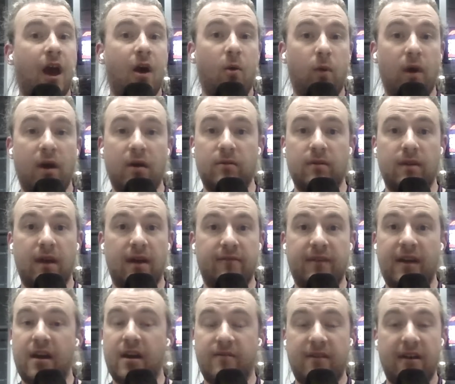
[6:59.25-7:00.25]
Well,
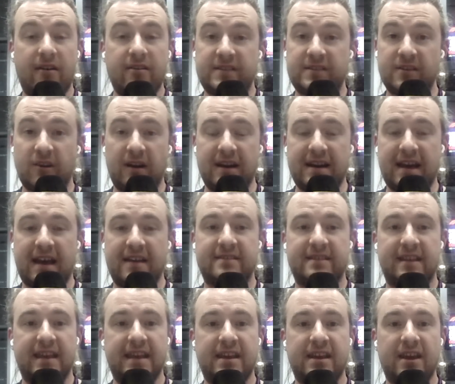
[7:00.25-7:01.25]
very solid,
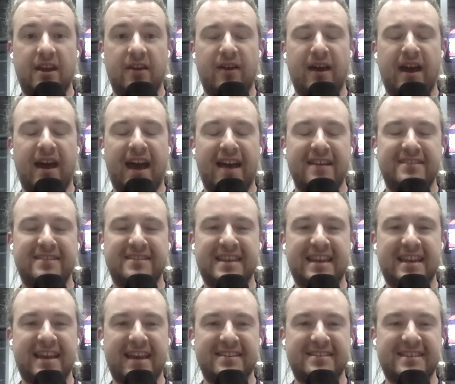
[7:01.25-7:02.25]
actually. As you
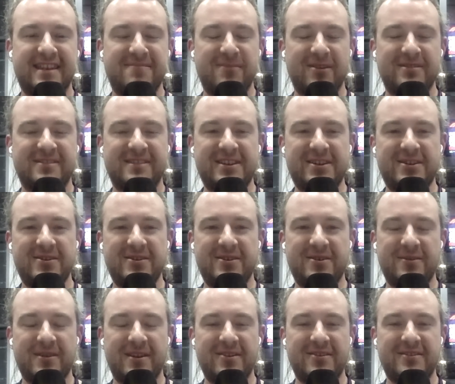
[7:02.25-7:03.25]
said, Martin,
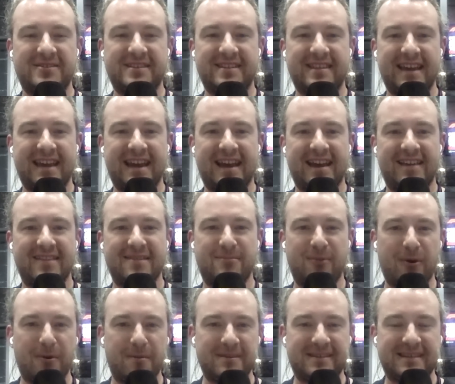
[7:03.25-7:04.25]
you allude to the
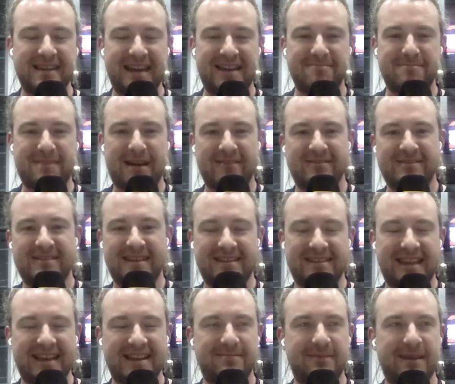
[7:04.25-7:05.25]
porpoising and
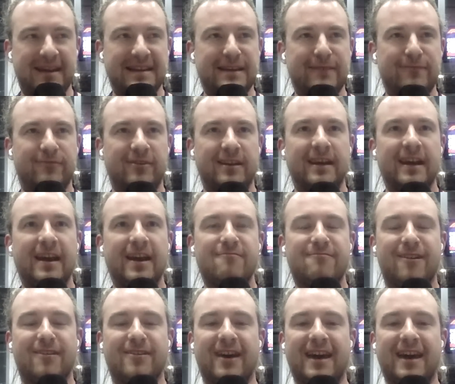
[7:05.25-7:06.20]
bouncing things being different rather